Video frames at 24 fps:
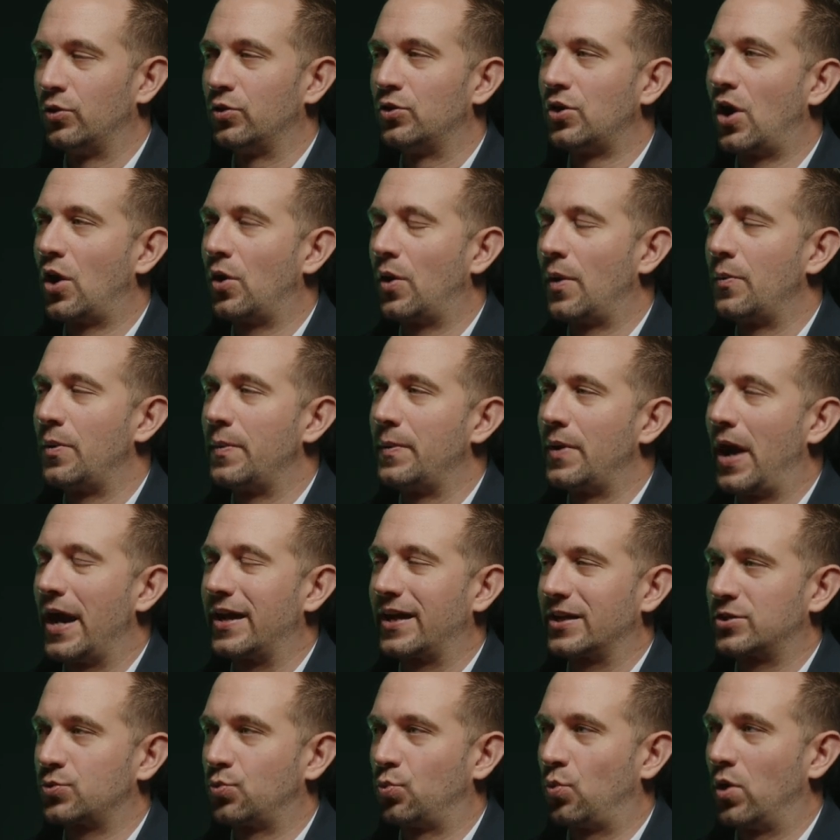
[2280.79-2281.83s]
I mean, I
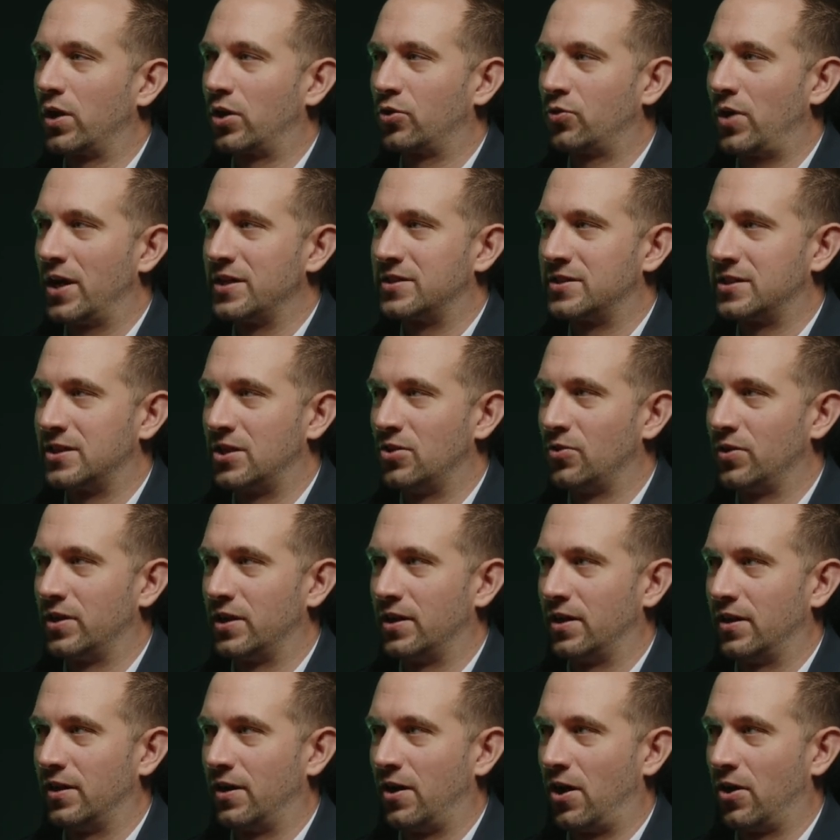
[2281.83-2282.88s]
guess what
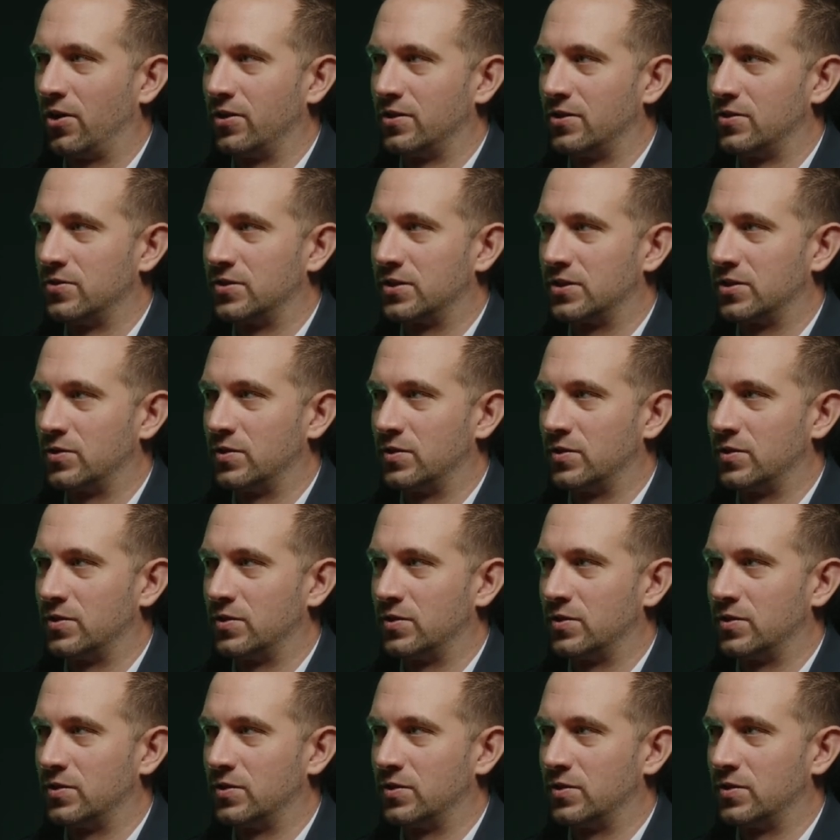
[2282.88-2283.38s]
criteria are used